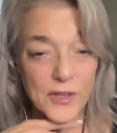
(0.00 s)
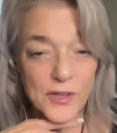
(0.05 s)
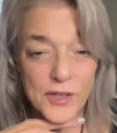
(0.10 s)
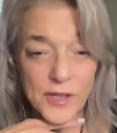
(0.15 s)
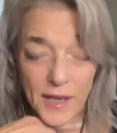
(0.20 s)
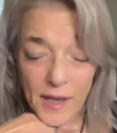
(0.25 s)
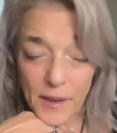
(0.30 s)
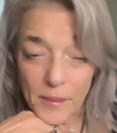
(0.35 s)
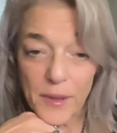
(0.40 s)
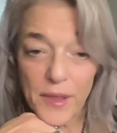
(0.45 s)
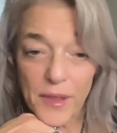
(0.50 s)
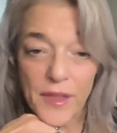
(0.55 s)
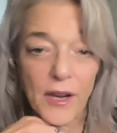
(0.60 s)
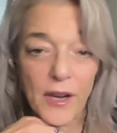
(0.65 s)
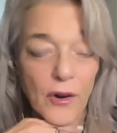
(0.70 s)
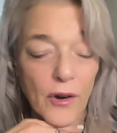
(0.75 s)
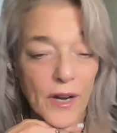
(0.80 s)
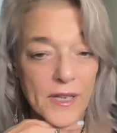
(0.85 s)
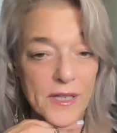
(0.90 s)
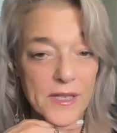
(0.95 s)
there's an empathy
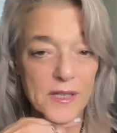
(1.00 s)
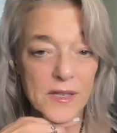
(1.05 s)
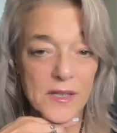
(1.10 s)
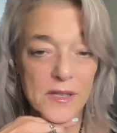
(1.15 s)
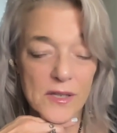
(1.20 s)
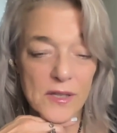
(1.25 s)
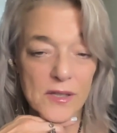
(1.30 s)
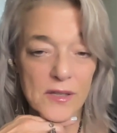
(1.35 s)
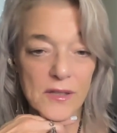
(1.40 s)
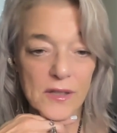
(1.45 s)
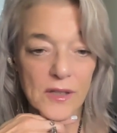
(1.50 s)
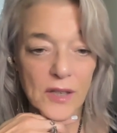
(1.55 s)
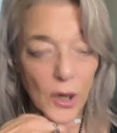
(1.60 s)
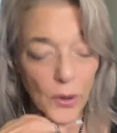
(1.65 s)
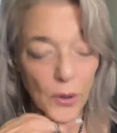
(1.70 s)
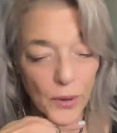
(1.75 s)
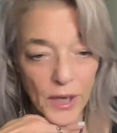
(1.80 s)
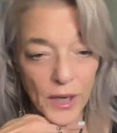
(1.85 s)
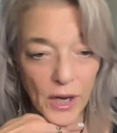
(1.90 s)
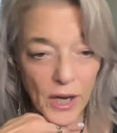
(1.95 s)
crisis
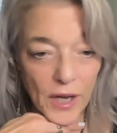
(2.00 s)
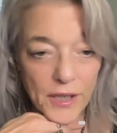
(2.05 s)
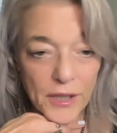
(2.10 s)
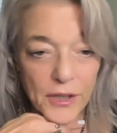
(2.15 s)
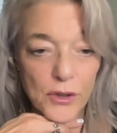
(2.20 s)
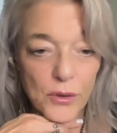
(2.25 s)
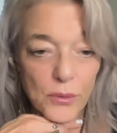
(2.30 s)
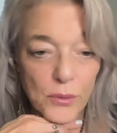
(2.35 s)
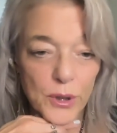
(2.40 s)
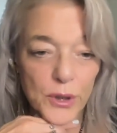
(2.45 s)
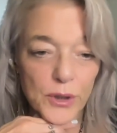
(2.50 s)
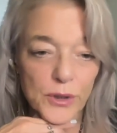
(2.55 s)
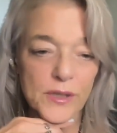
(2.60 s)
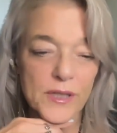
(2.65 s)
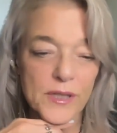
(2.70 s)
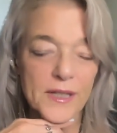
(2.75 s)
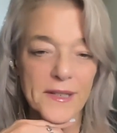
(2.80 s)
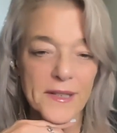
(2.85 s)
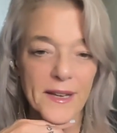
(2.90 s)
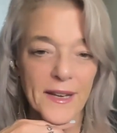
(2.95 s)
going on in the world
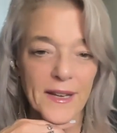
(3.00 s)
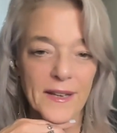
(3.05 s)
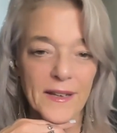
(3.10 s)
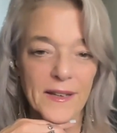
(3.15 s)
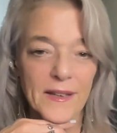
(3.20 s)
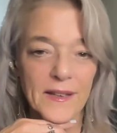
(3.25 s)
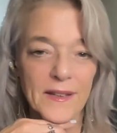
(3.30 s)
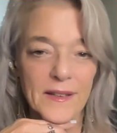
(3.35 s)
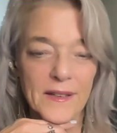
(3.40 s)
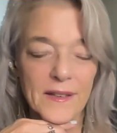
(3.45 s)
today.